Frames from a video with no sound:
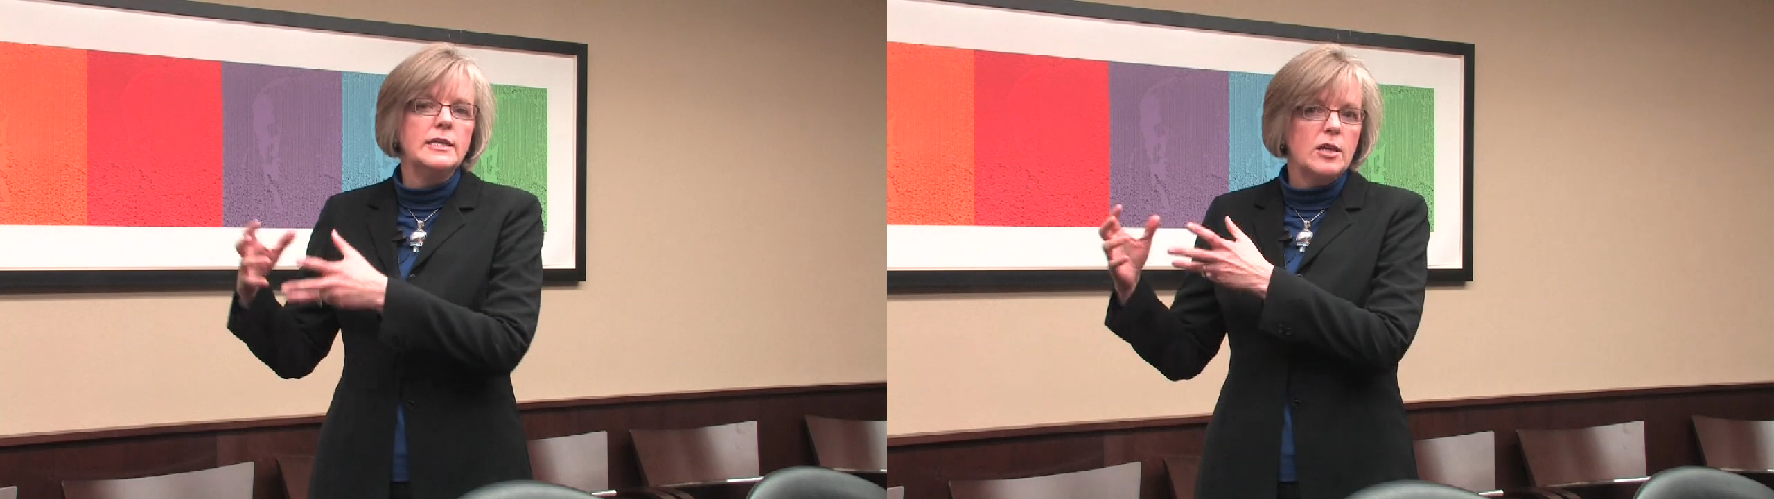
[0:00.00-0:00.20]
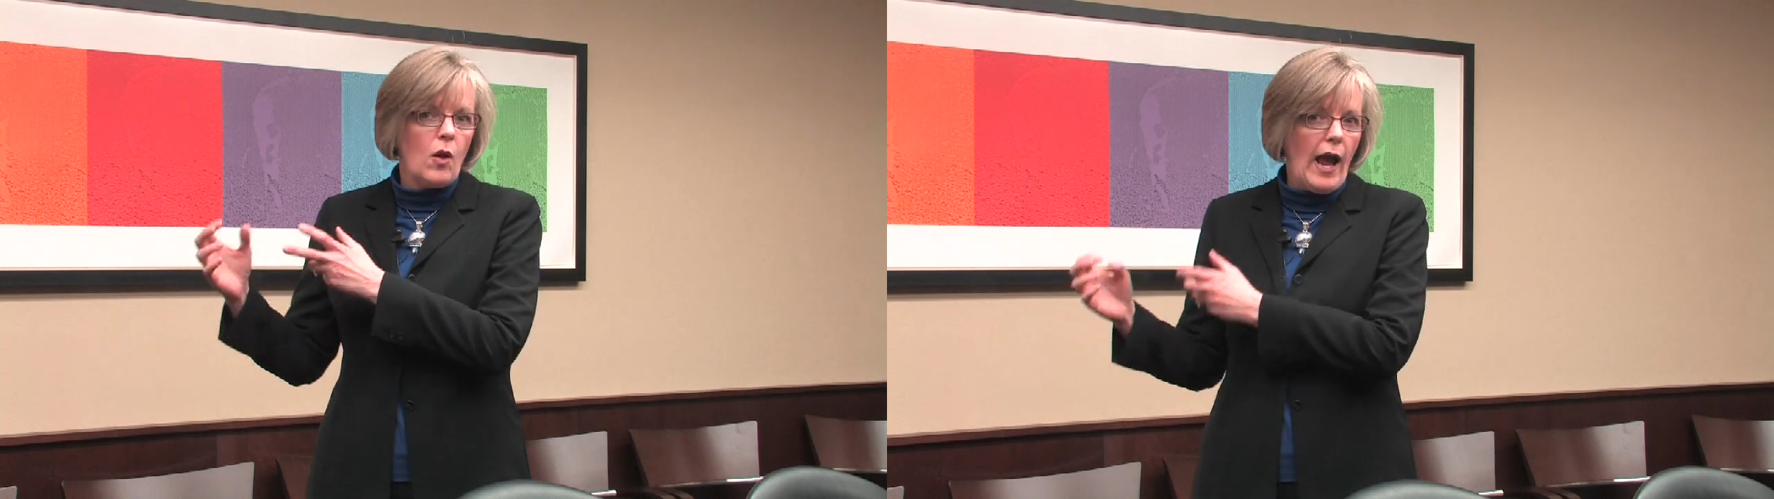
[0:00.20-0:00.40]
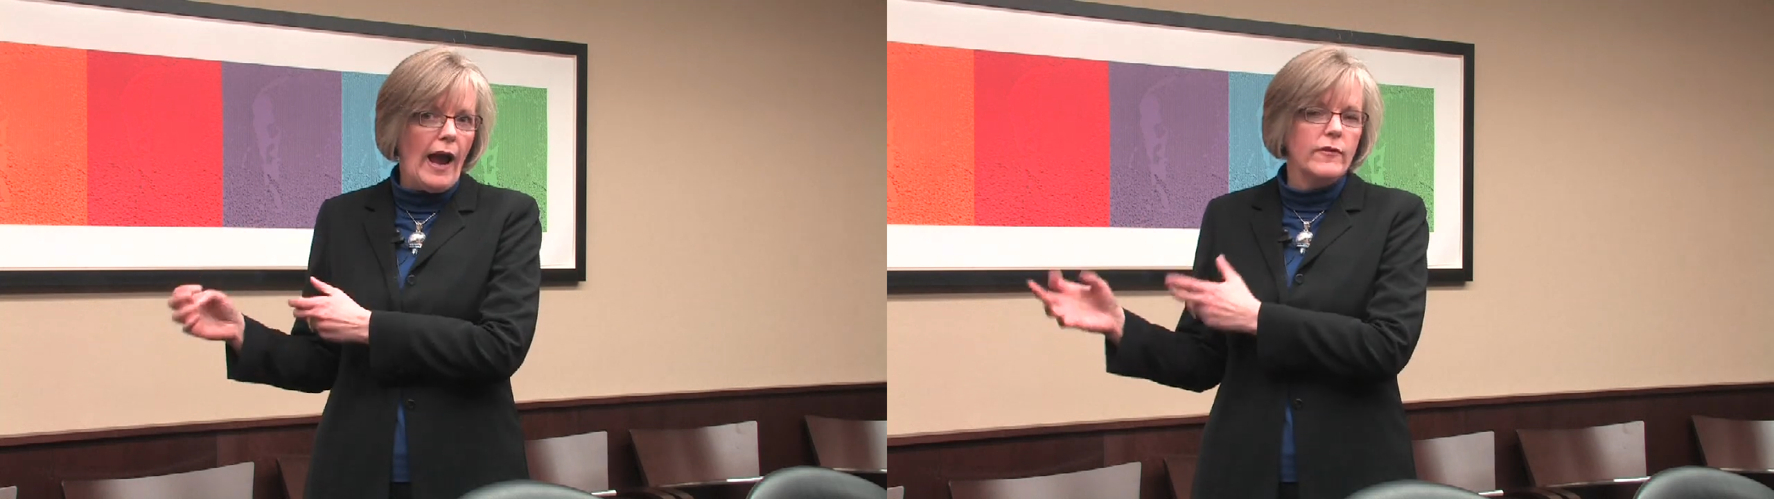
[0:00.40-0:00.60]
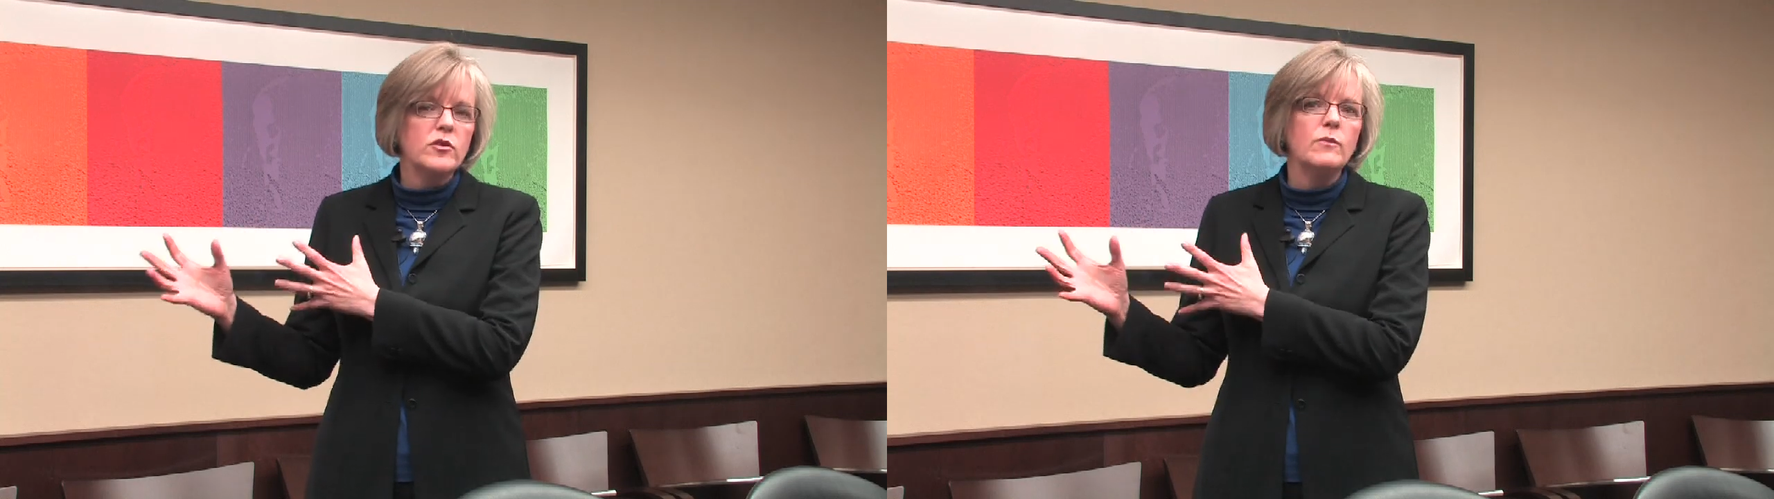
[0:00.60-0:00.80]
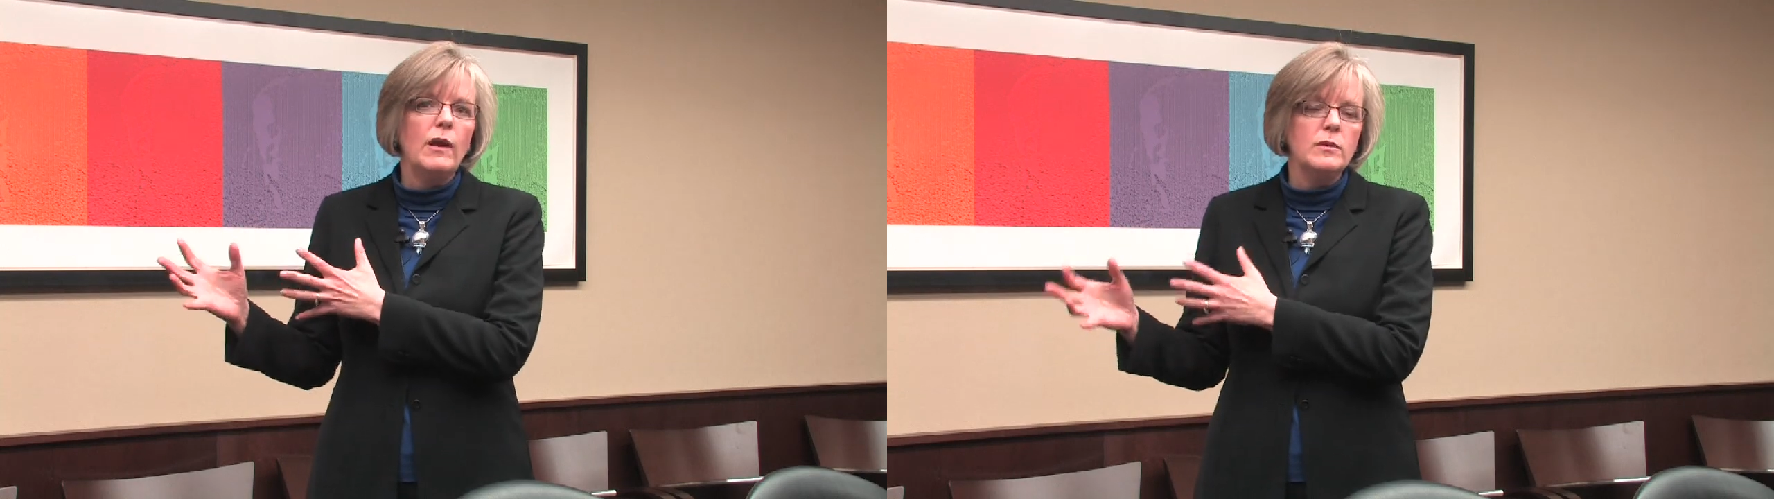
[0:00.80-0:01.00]
until
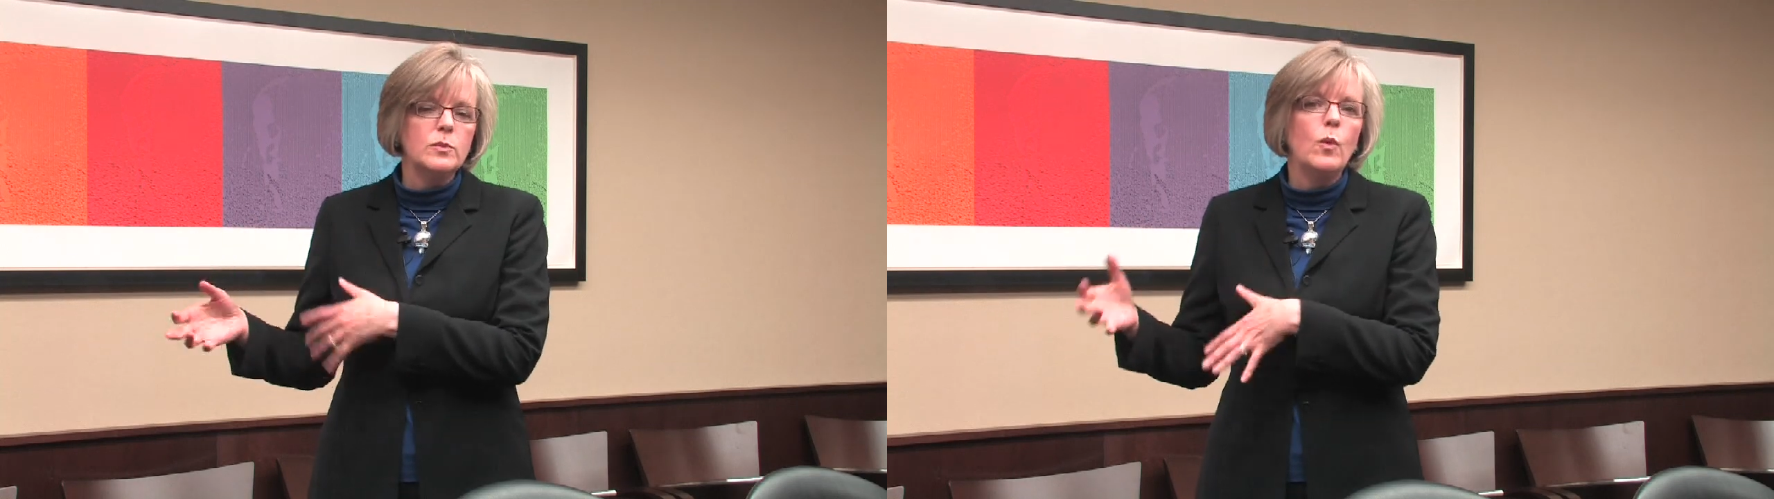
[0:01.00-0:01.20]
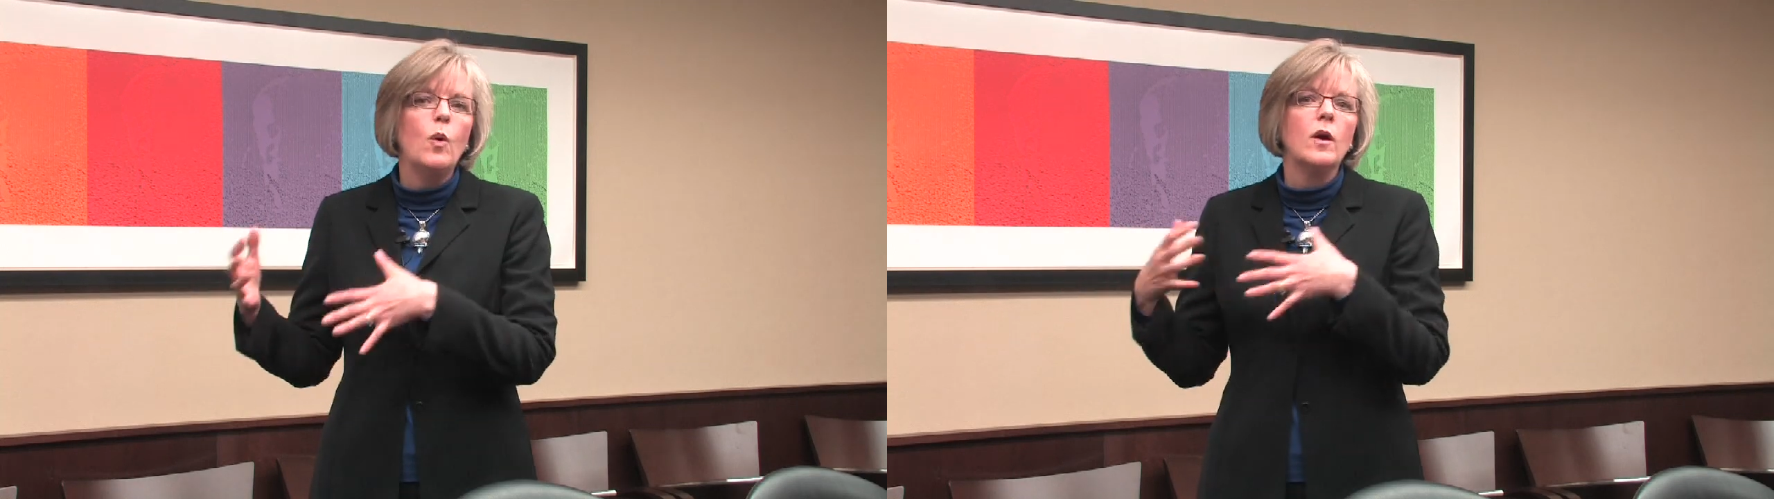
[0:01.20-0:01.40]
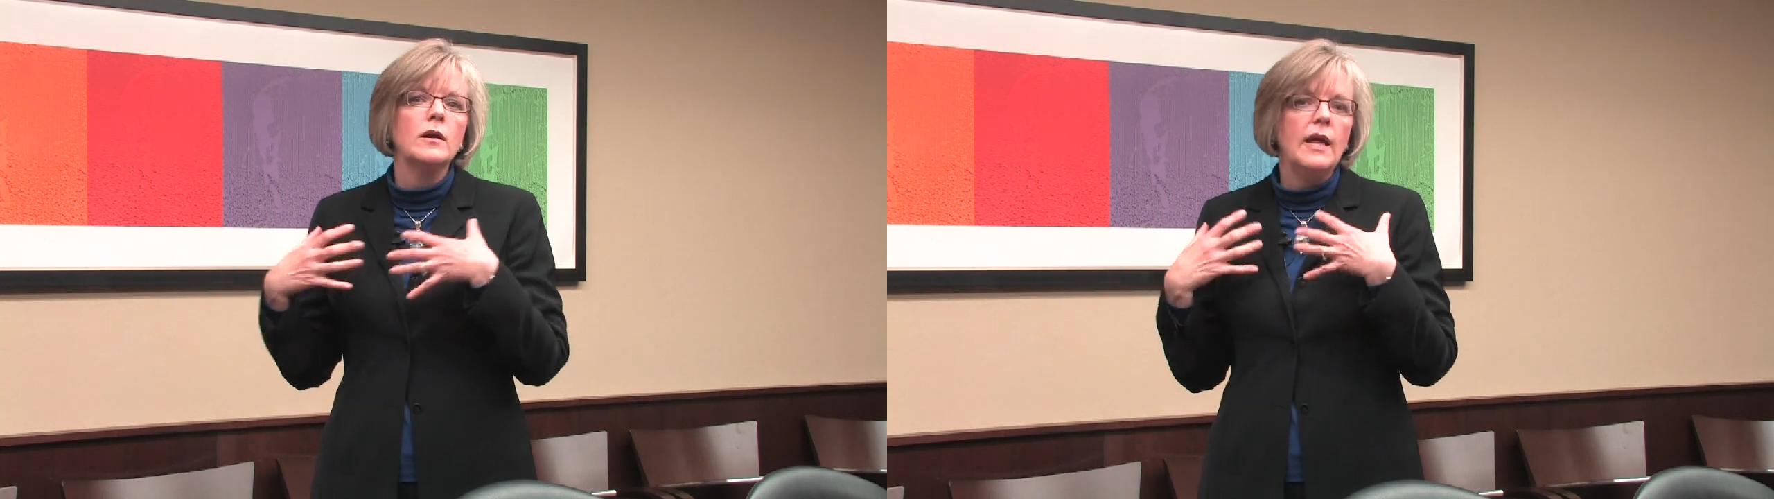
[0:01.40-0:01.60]
after the baby's born